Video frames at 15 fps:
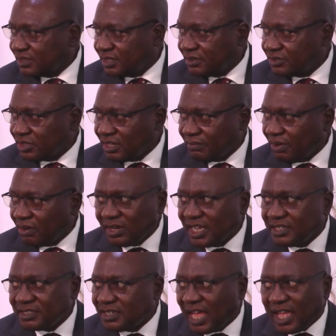like about
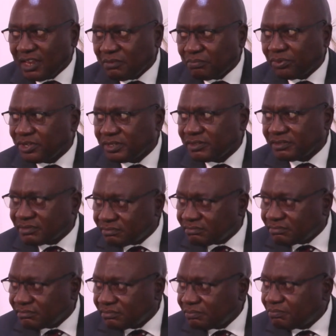
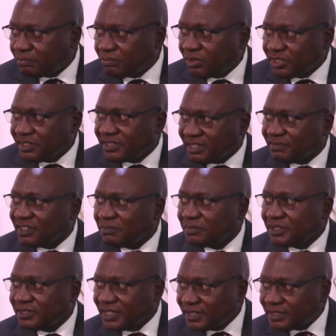
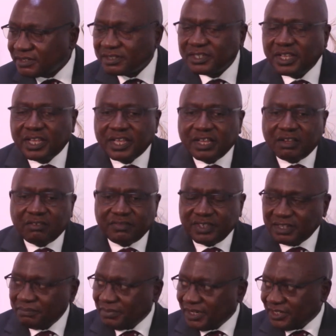99.7%
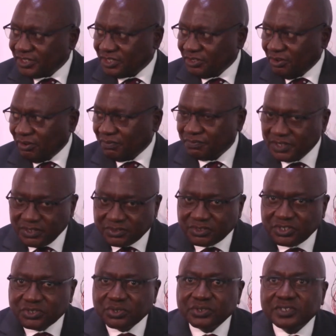availability of these
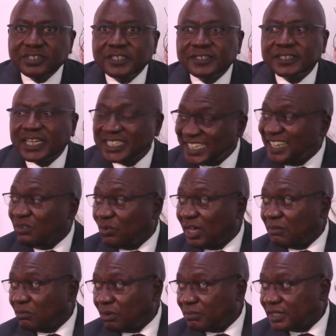resources at any one
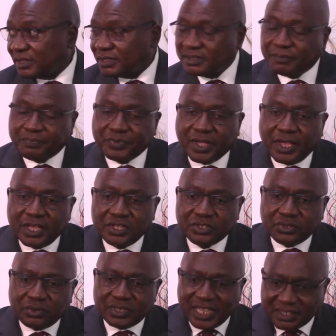moment.
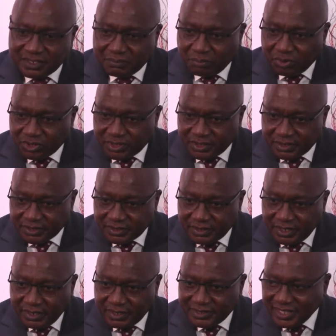So that's important.
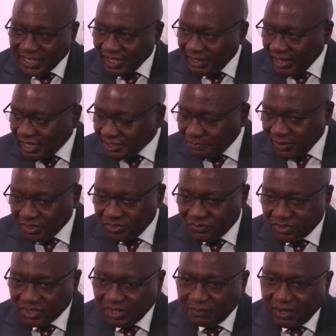And the second aspect, you're
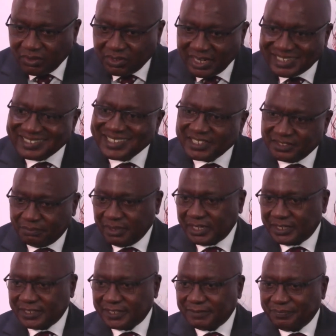talking about accessibility.